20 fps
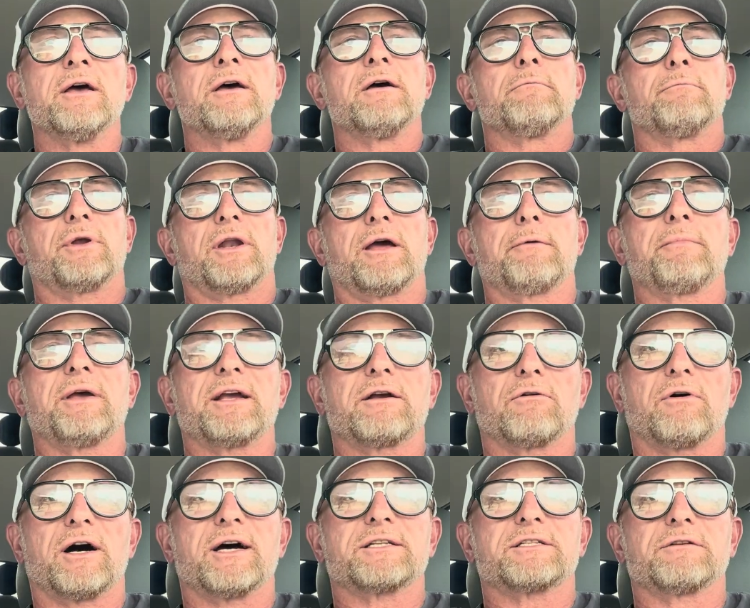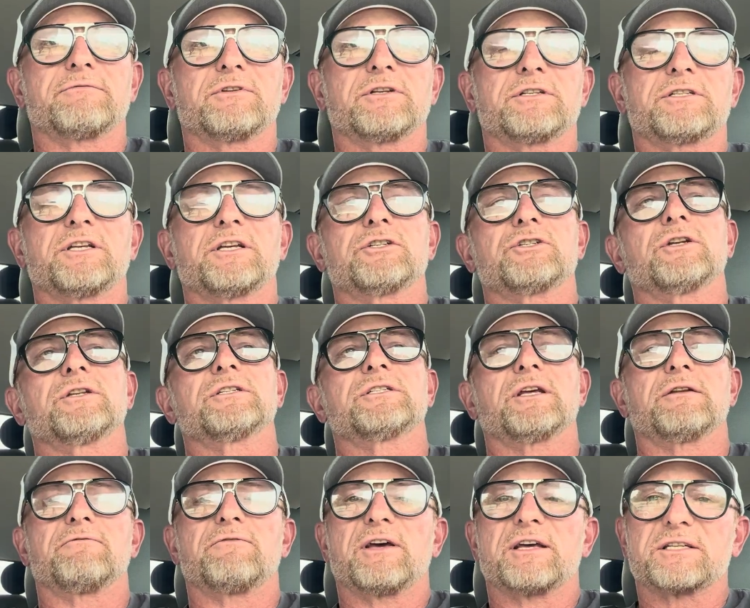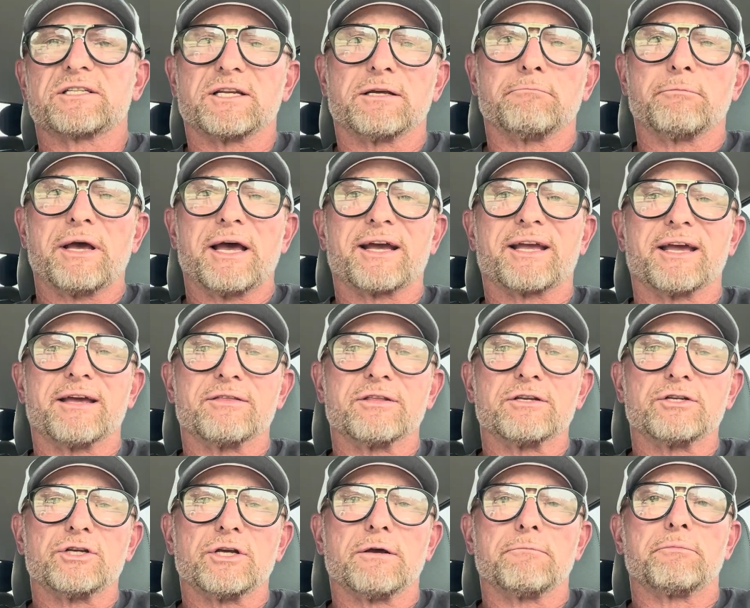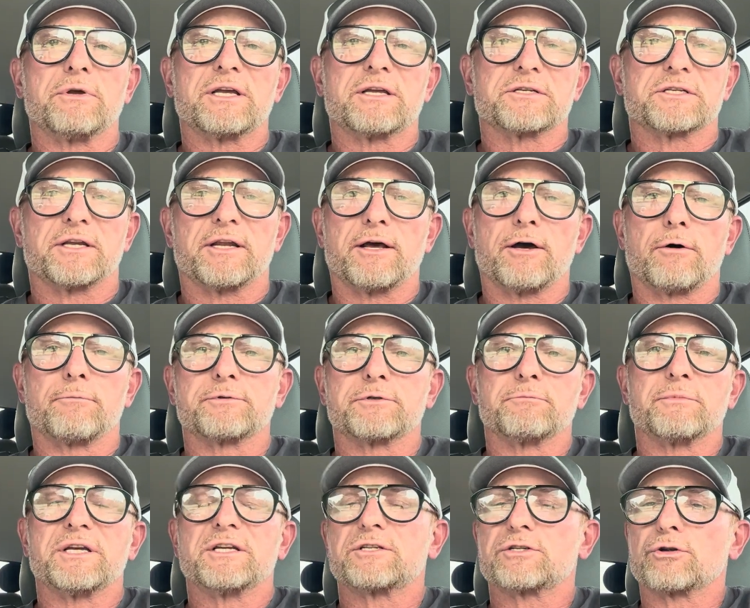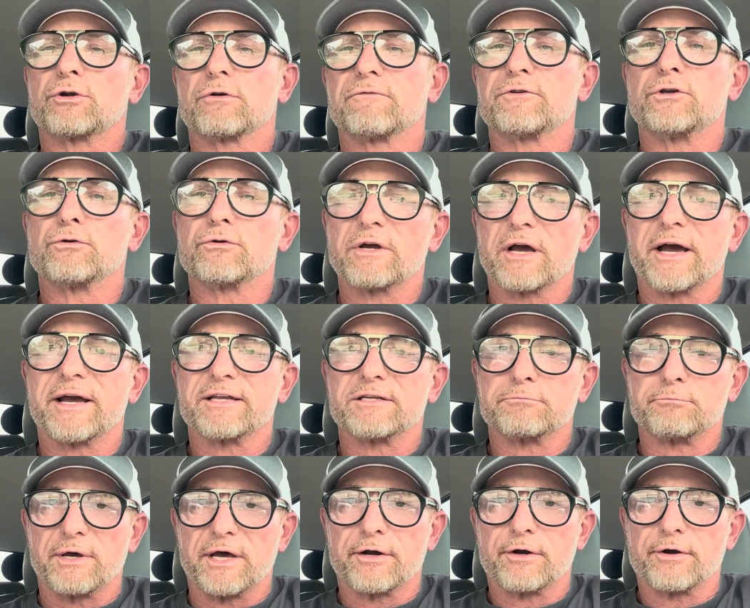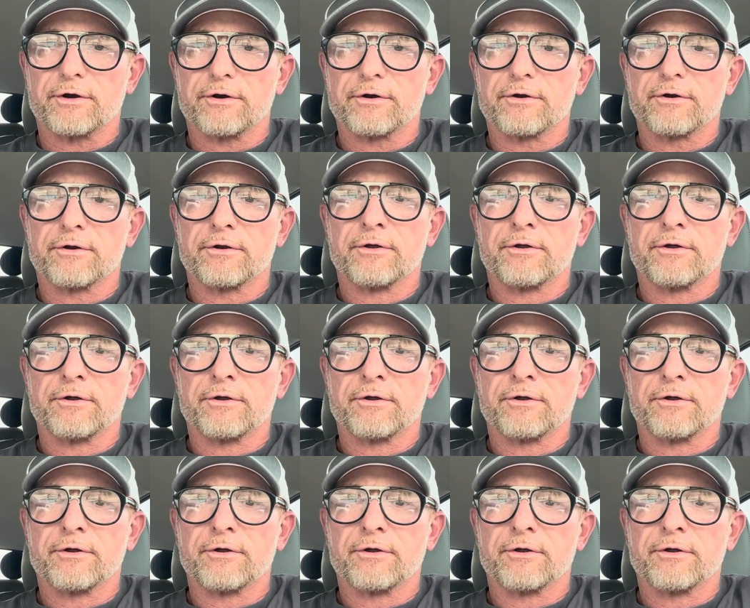but I make lots of decisions investing back in the gym because it helps me serve you guys better.